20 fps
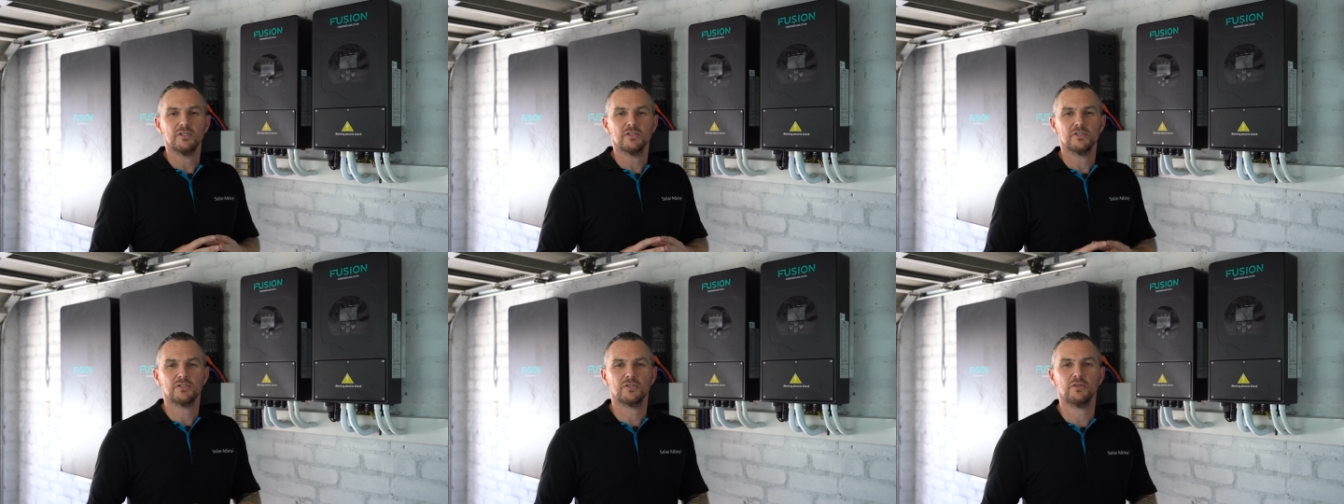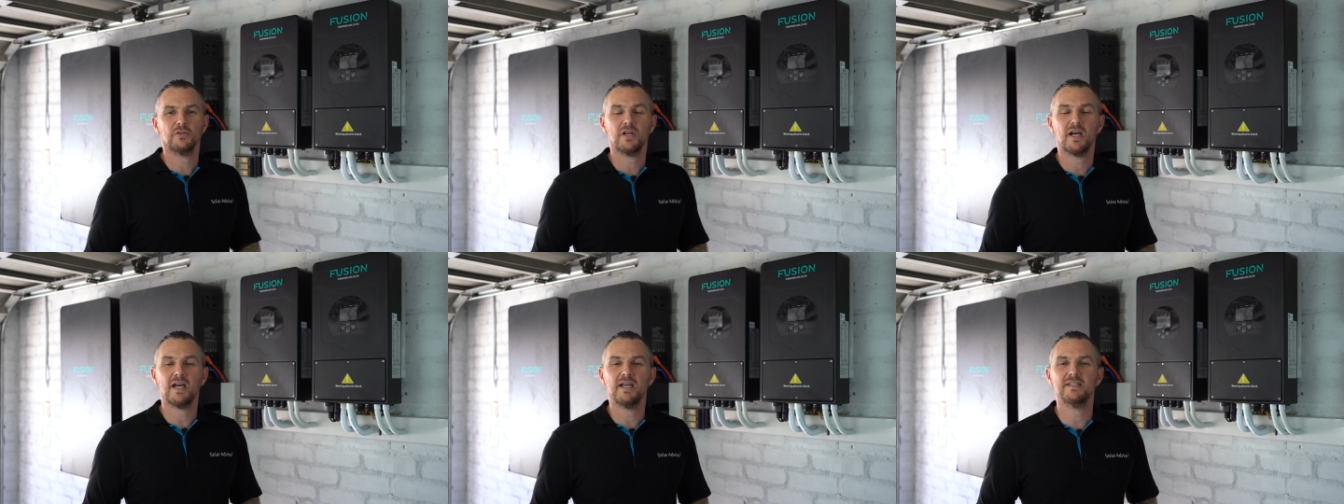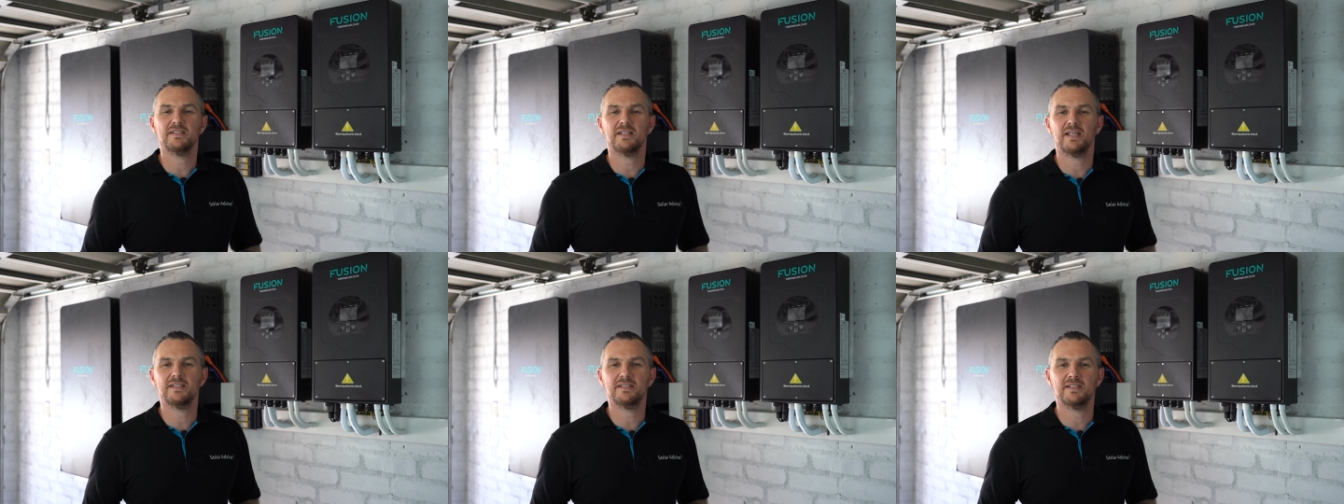So
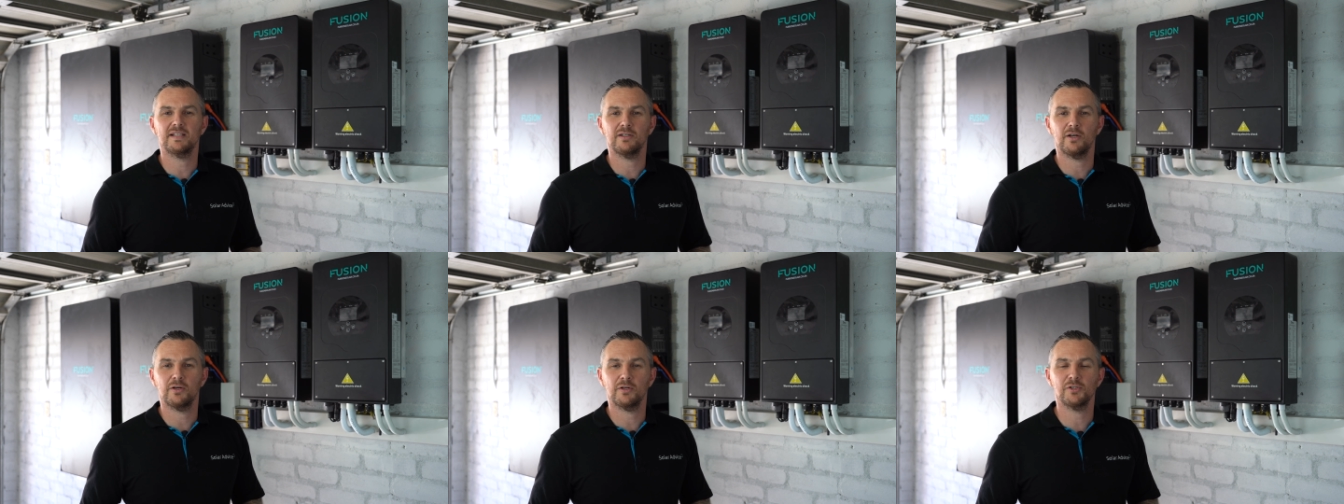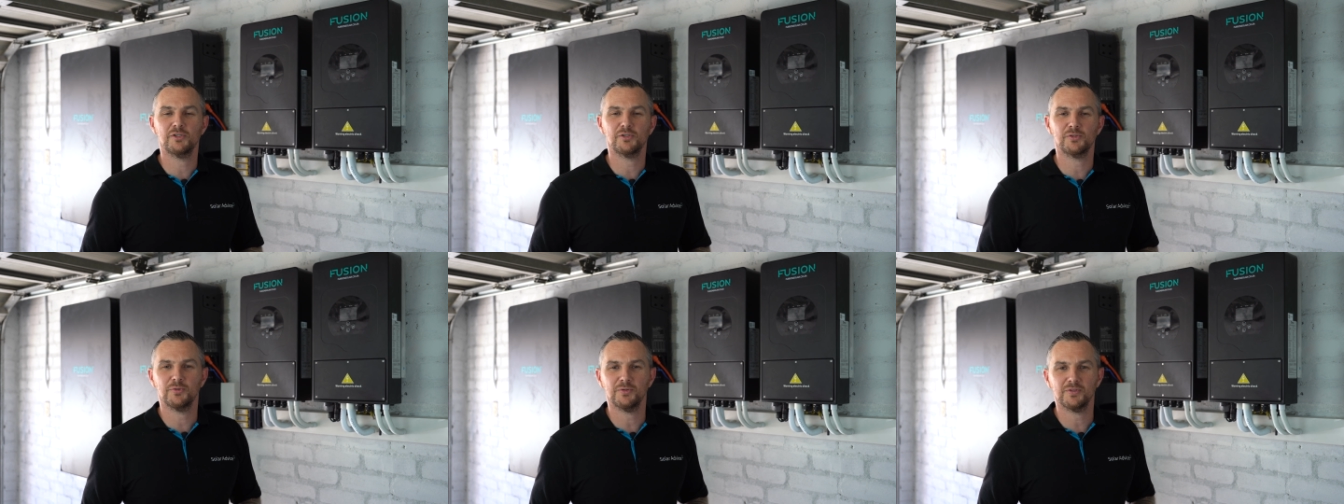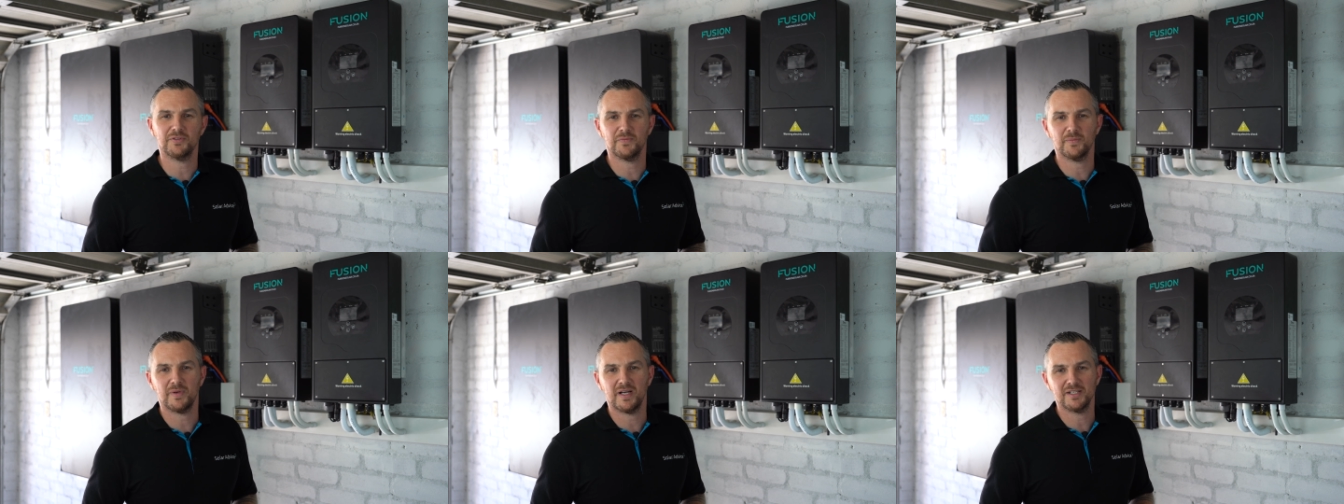guys, that's the long and
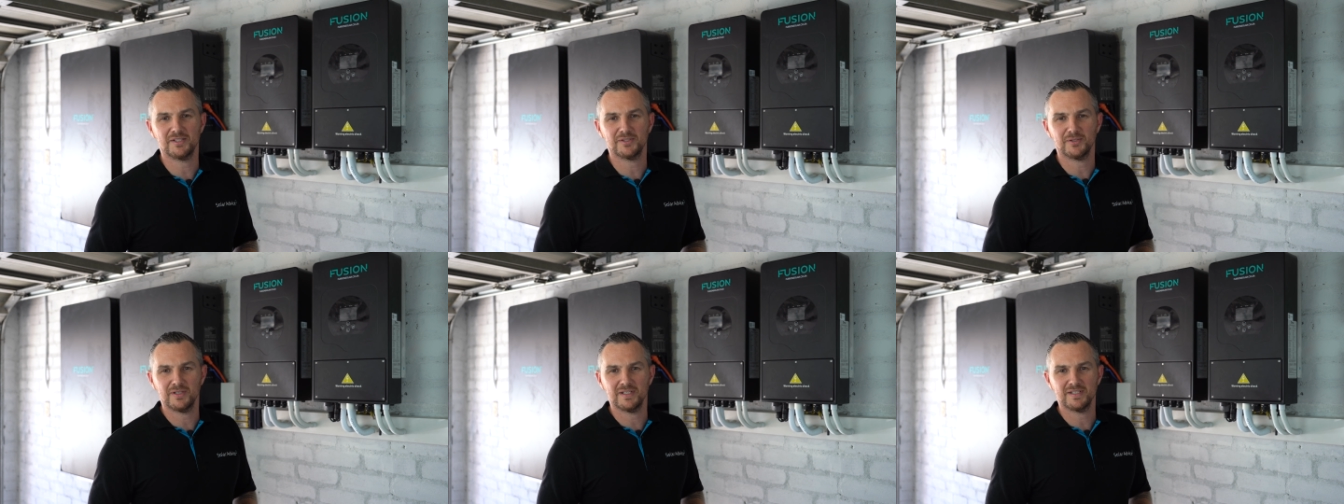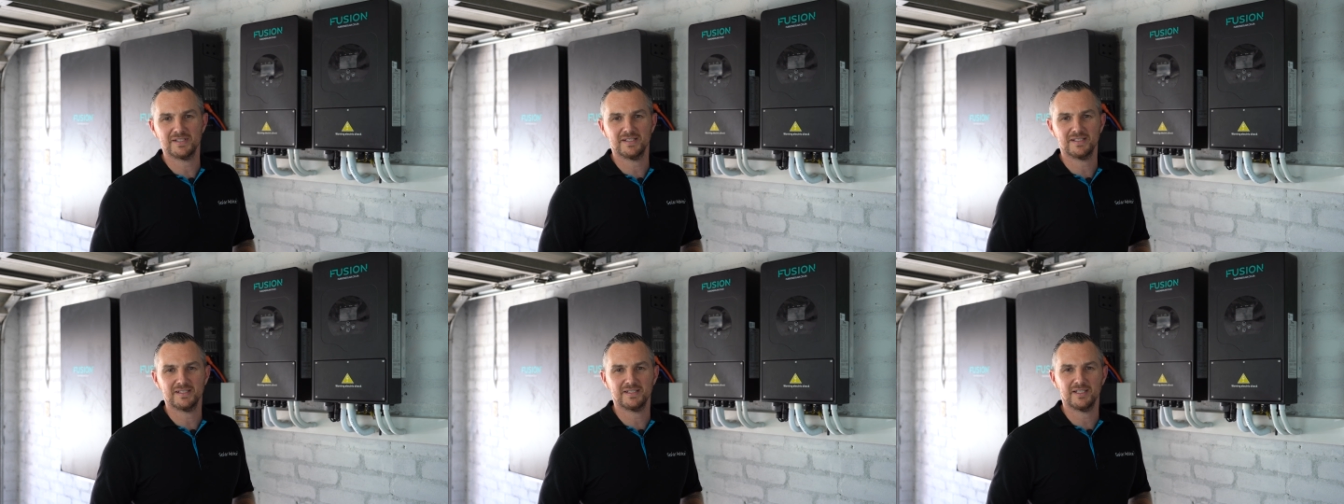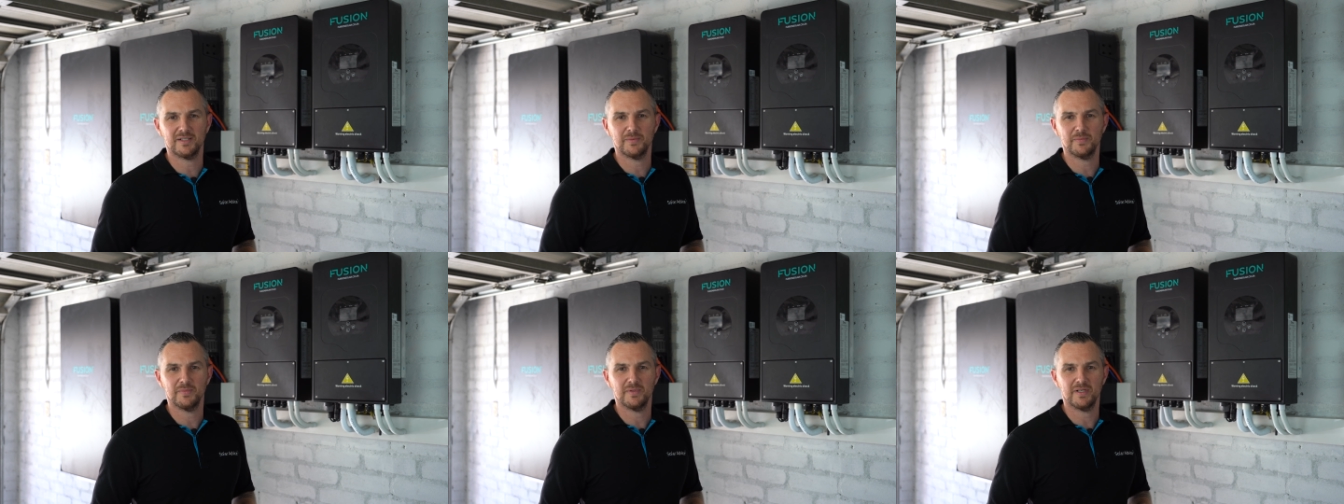short of my solar
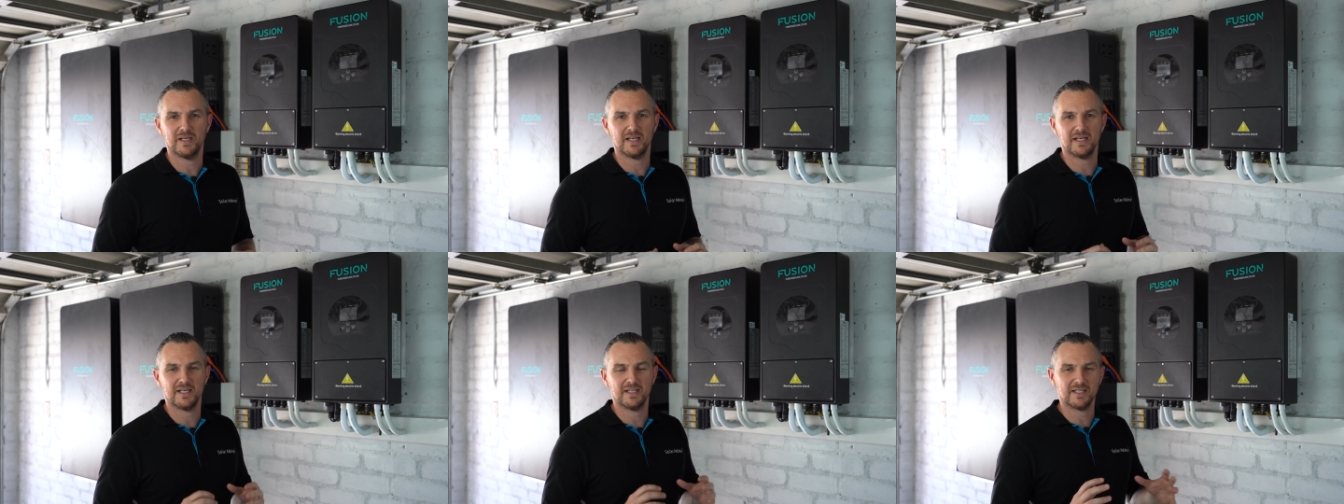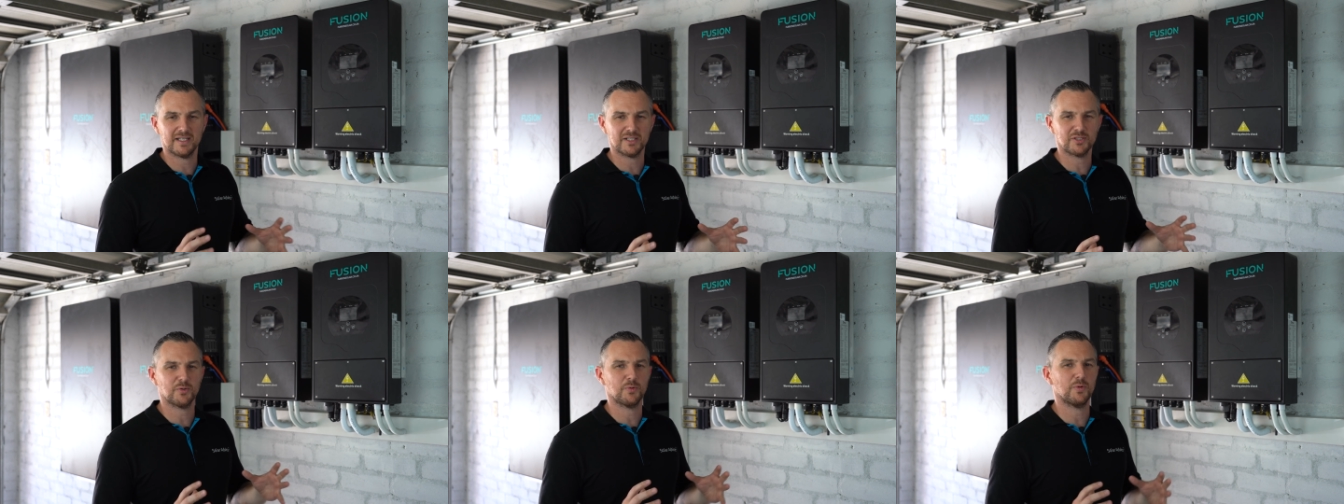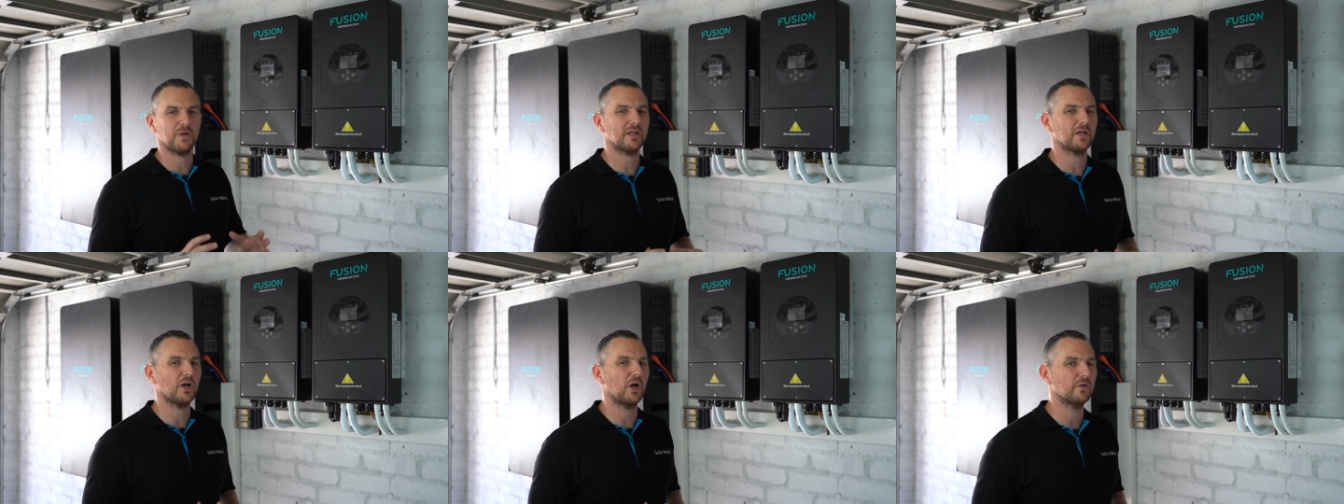system. Uh, a nice
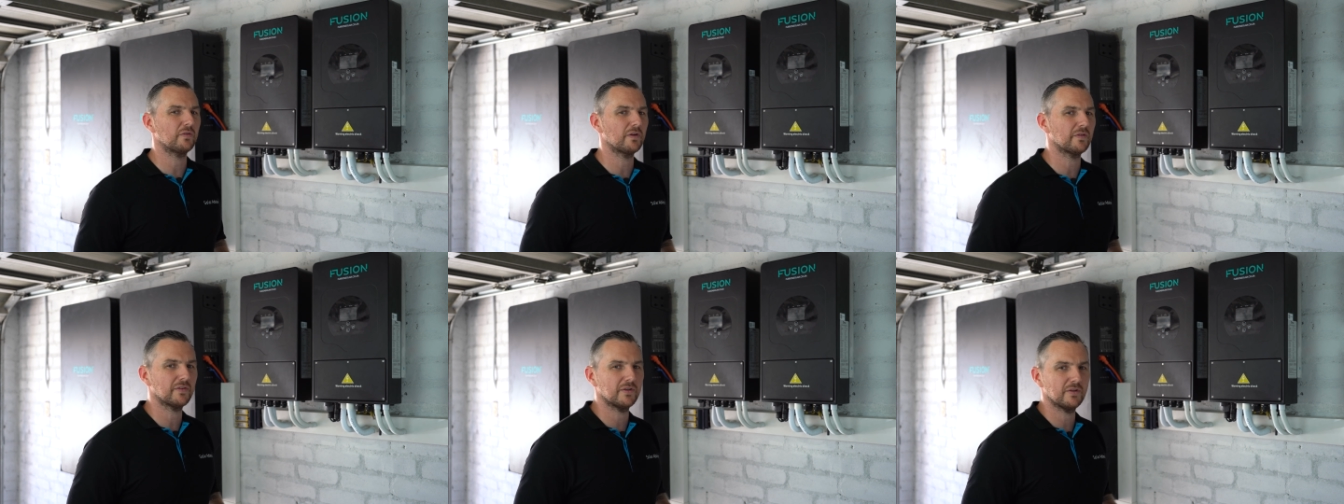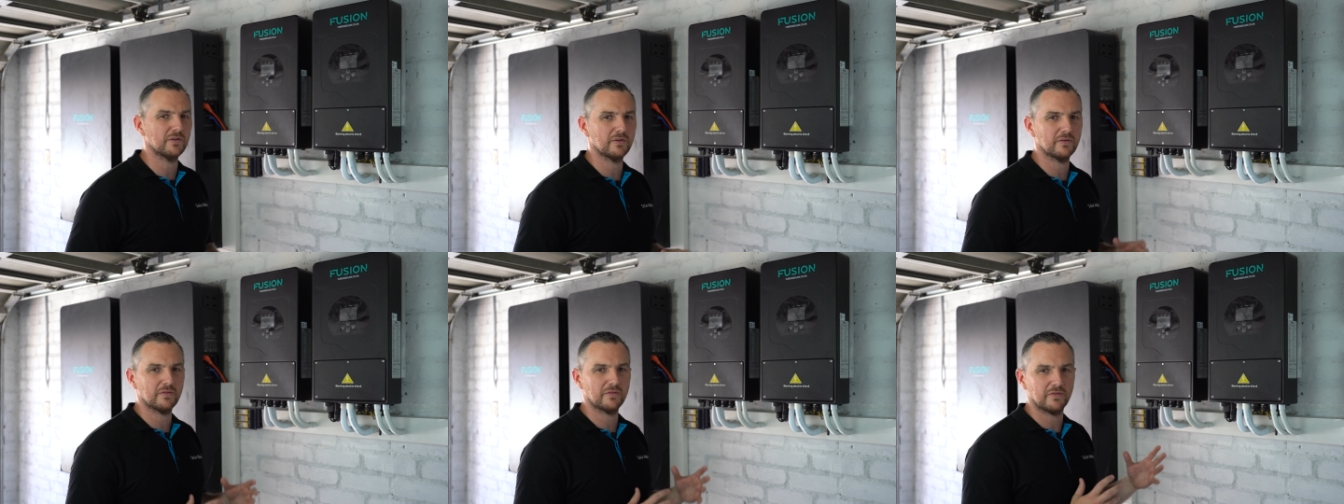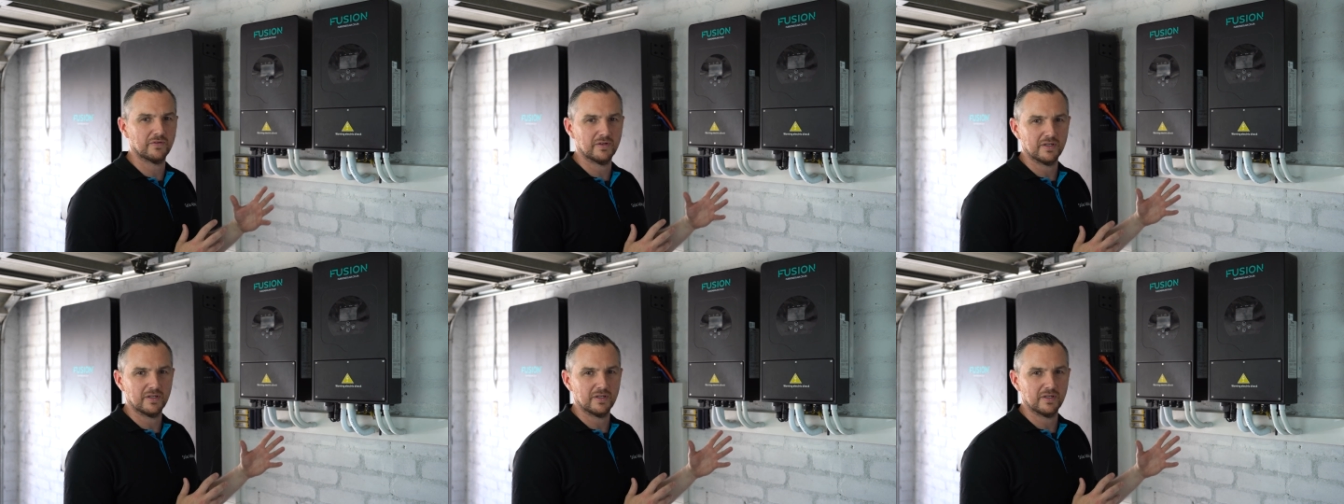quick overview of